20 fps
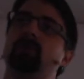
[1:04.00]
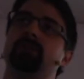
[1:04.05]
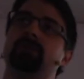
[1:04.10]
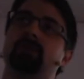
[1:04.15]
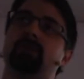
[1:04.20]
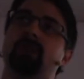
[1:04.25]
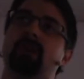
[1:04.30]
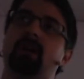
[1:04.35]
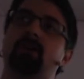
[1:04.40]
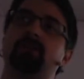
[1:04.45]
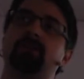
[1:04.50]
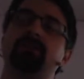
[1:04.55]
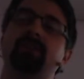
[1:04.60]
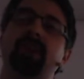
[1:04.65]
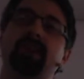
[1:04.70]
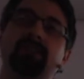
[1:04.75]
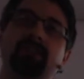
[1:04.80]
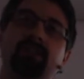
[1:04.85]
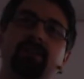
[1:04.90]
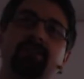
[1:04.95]
all the cloud
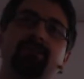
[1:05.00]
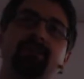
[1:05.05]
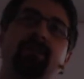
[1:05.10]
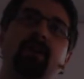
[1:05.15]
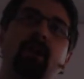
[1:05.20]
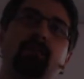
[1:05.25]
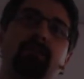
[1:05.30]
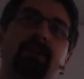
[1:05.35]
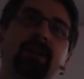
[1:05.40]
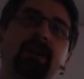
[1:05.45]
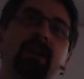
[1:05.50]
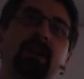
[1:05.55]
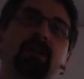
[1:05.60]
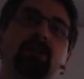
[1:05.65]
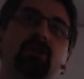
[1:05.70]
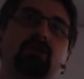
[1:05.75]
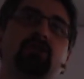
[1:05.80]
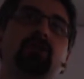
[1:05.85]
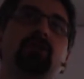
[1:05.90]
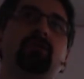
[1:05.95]
native
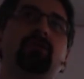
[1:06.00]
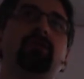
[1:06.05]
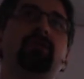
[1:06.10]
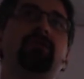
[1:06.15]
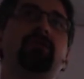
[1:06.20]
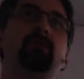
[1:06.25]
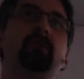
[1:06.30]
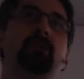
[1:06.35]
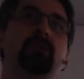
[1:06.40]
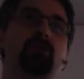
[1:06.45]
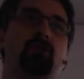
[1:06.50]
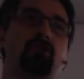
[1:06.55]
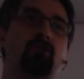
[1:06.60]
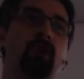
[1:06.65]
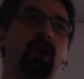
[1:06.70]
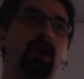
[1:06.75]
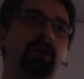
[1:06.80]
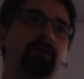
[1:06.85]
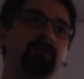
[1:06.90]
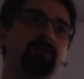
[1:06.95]
applications which
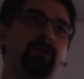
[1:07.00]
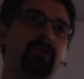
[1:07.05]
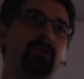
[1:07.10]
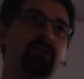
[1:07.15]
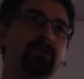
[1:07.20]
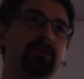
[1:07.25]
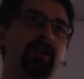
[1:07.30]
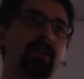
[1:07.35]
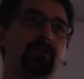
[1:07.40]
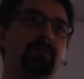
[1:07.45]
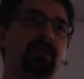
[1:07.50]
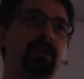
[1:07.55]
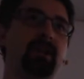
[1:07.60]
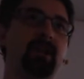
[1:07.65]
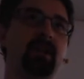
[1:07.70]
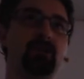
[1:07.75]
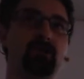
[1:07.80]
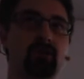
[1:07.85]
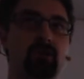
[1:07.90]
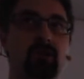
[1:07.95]
run within the
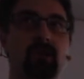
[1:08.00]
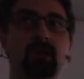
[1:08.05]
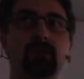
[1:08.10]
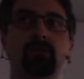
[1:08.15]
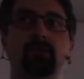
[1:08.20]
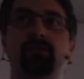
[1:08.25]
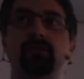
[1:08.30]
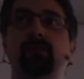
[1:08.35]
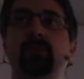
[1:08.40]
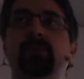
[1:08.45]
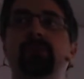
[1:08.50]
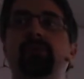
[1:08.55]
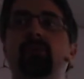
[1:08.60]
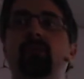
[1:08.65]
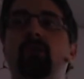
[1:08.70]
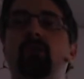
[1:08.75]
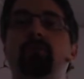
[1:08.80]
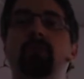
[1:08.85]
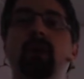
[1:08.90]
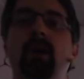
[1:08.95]
application cloud of
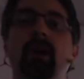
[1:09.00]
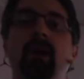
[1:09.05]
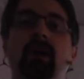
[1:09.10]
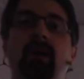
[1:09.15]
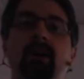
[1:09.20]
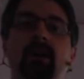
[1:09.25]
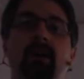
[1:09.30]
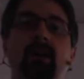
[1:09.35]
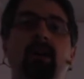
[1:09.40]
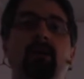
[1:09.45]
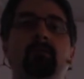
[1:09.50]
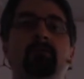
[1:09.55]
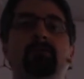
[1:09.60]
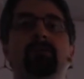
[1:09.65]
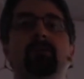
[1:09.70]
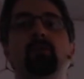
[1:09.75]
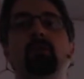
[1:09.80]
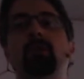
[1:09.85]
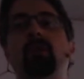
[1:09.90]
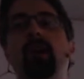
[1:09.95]
Swisscom.
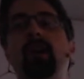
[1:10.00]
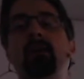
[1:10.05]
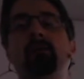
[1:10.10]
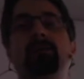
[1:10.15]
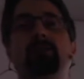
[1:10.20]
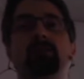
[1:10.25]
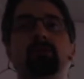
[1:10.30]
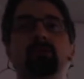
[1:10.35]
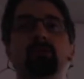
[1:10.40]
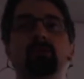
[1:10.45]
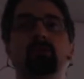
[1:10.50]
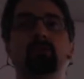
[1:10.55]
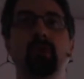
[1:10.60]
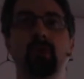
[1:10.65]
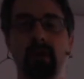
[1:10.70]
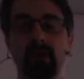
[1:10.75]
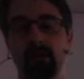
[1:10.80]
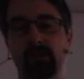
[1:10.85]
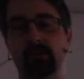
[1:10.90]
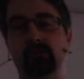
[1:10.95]
You're able to
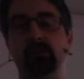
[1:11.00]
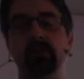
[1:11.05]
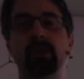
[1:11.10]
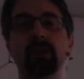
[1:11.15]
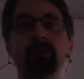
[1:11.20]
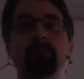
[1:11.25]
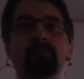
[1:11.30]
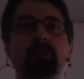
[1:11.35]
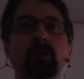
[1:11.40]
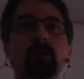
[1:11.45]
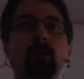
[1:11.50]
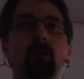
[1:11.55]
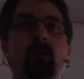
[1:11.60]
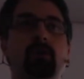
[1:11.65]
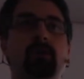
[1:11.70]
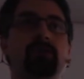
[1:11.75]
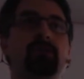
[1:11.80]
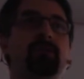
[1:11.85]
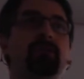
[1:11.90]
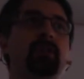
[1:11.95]
stream the
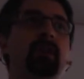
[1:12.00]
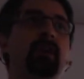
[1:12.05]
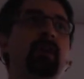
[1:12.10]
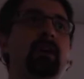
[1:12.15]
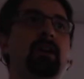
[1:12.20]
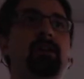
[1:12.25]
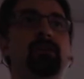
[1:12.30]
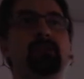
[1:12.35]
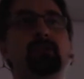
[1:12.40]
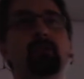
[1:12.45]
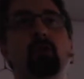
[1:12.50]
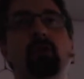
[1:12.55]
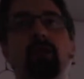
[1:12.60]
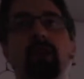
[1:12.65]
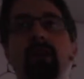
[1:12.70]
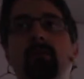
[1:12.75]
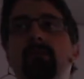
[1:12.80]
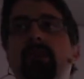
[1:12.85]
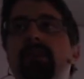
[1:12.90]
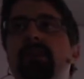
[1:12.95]
logs, store
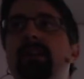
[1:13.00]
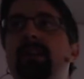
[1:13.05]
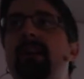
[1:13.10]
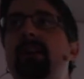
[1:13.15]
them in